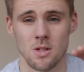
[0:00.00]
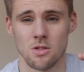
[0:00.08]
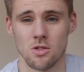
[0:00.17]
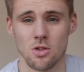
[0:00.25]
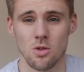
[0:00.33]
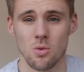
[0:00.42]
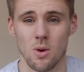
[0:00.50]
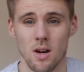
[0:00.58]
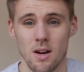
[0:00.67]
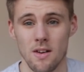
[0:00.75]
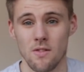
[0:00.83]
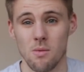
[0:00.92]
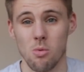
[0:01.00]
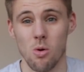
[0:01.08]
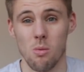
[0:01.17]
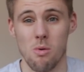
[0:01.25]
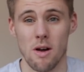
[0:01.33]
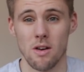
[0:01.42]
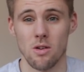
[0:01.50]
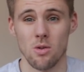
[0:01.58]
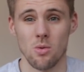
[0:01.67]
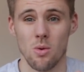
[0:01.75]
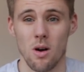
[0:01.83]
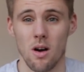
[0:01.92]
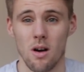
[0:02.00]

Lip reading: to, if you bought a brand new